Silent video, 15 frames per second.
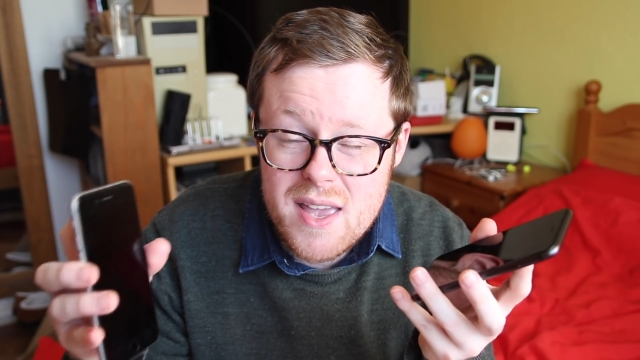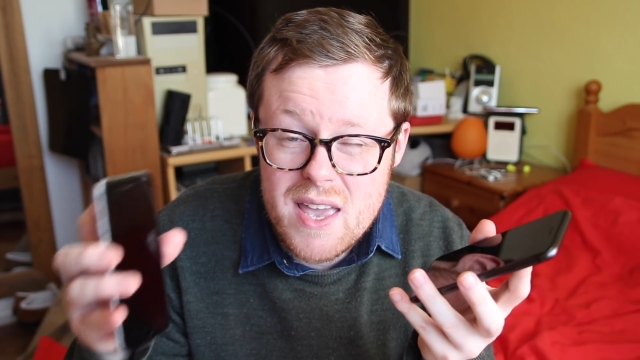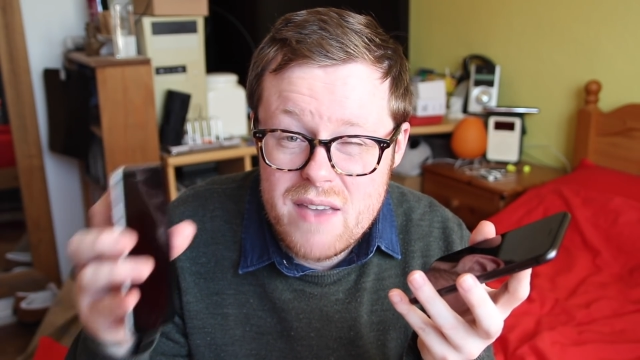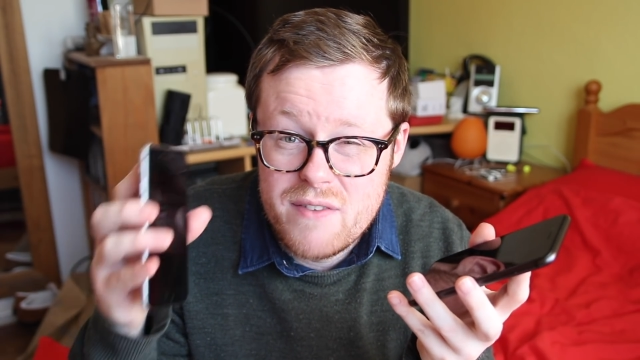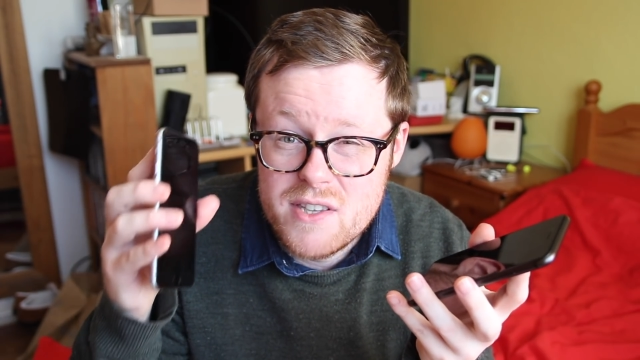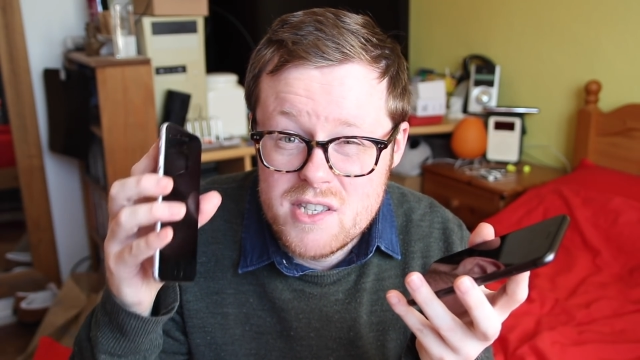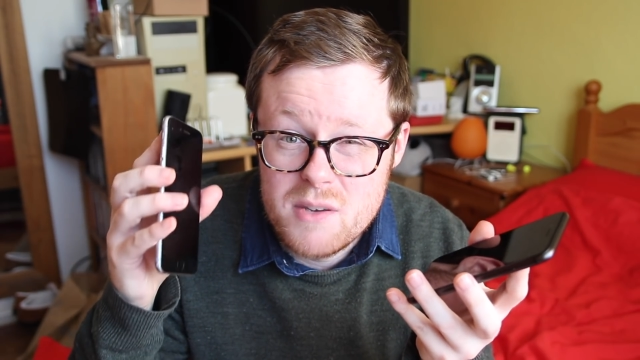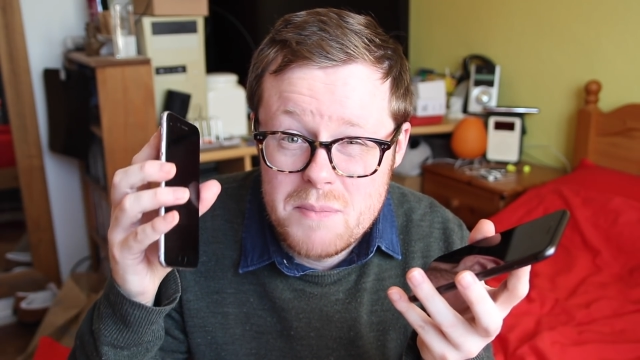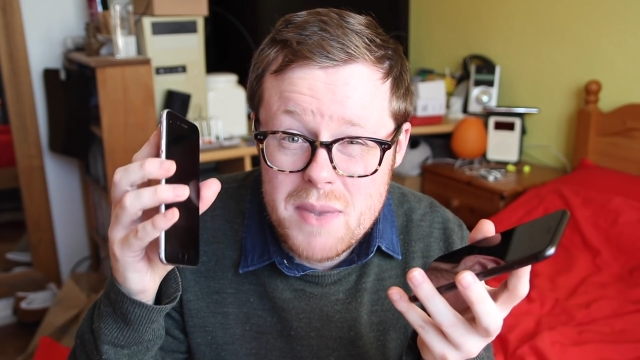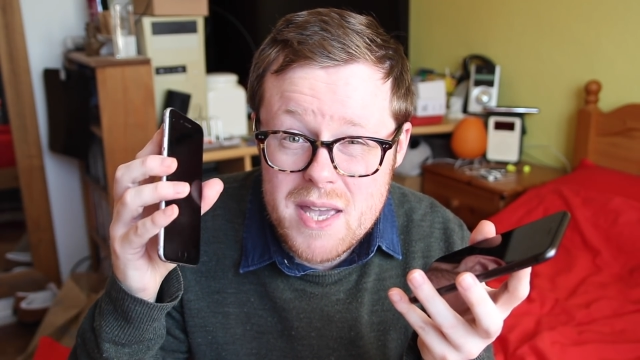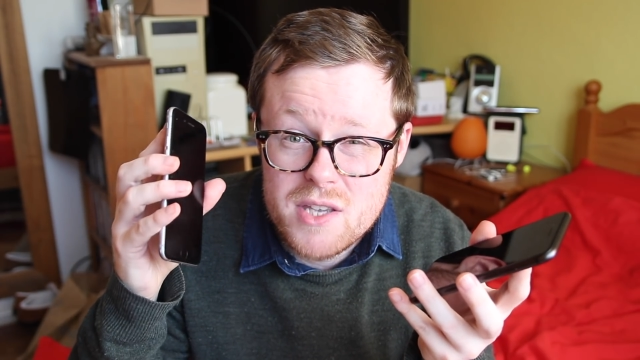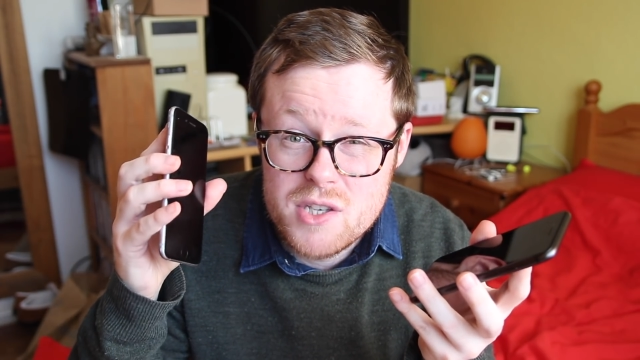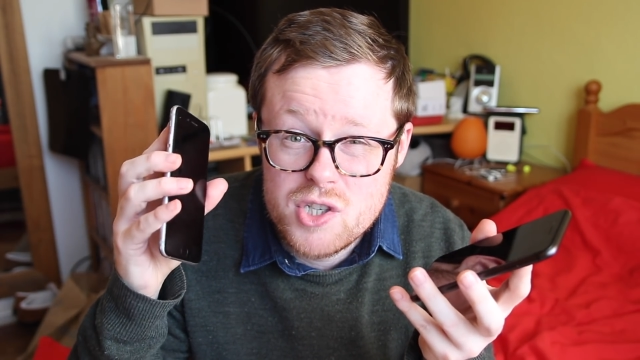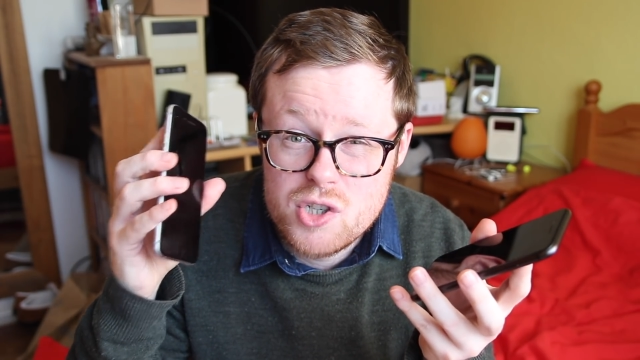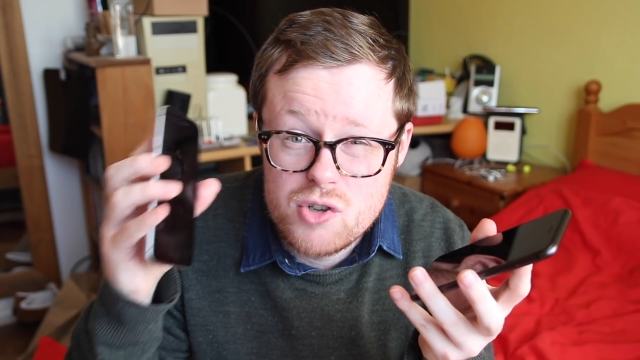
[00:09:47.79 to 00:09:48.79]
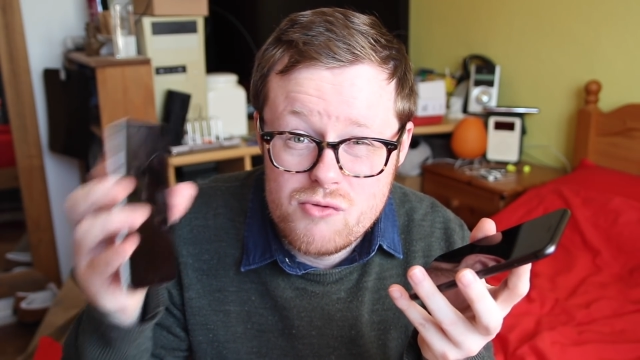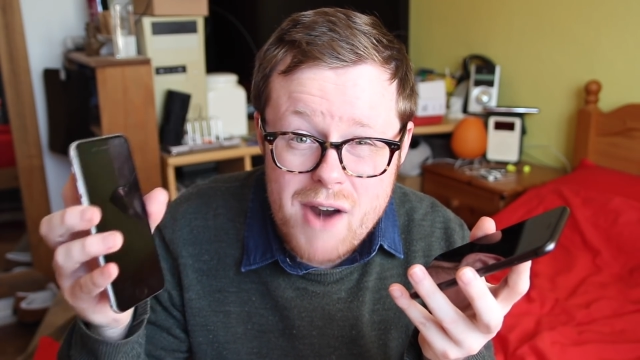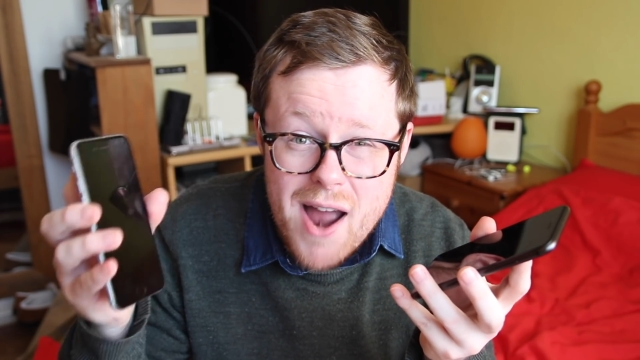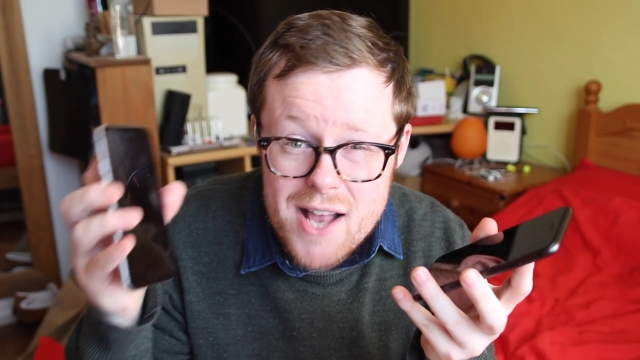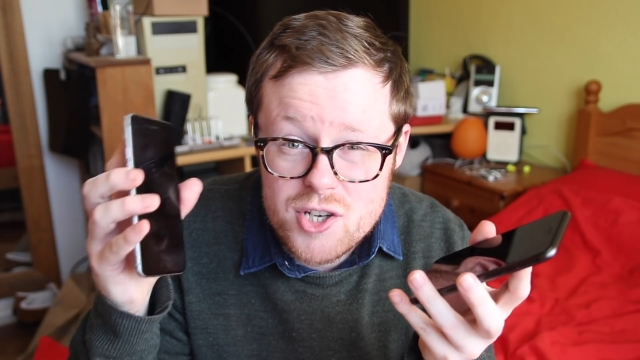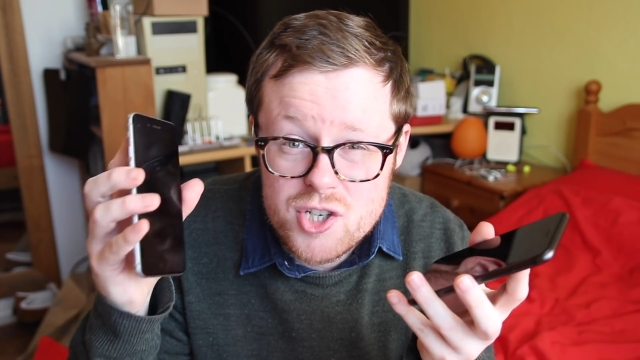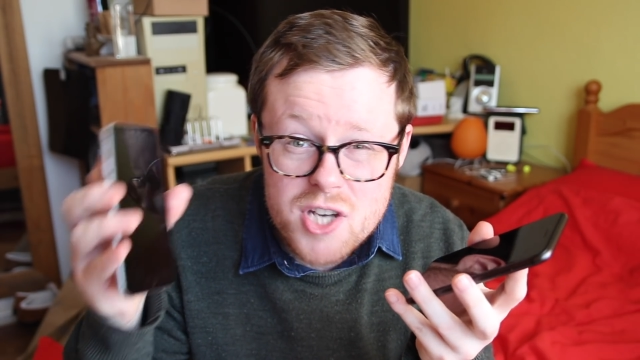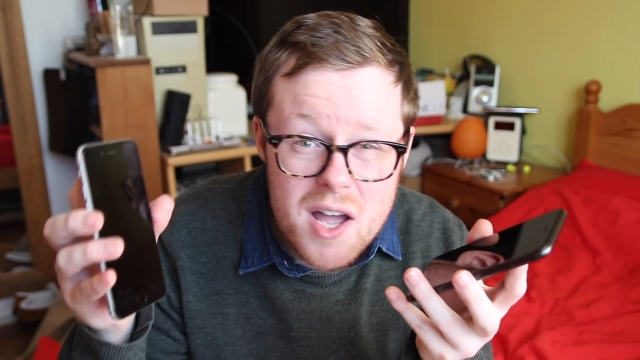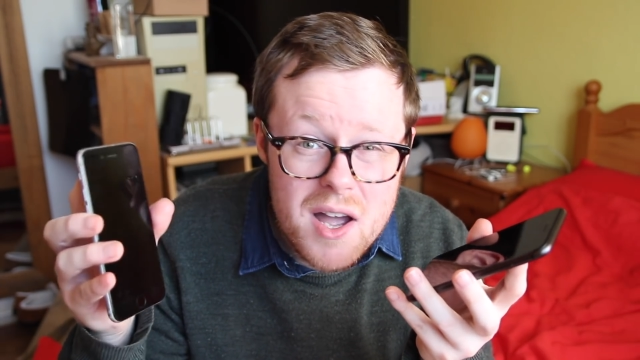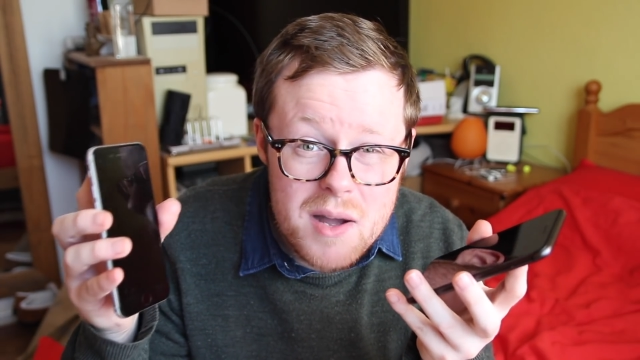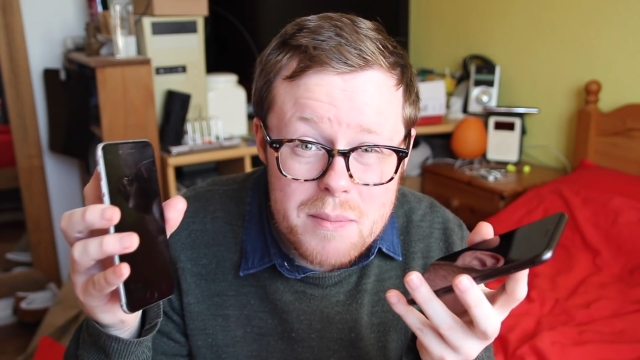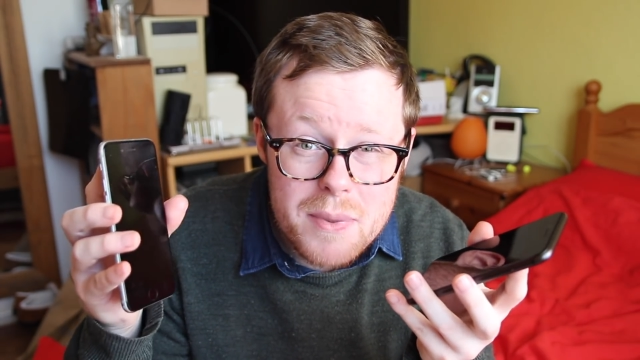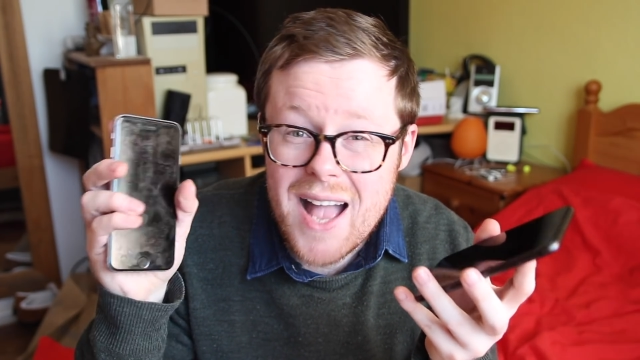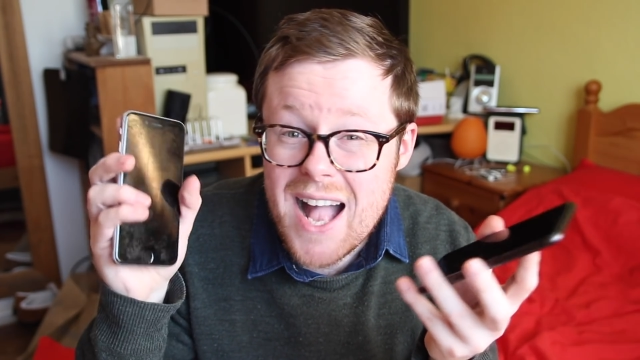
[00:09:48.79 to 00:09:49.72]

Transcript: if it's a bit scratched up,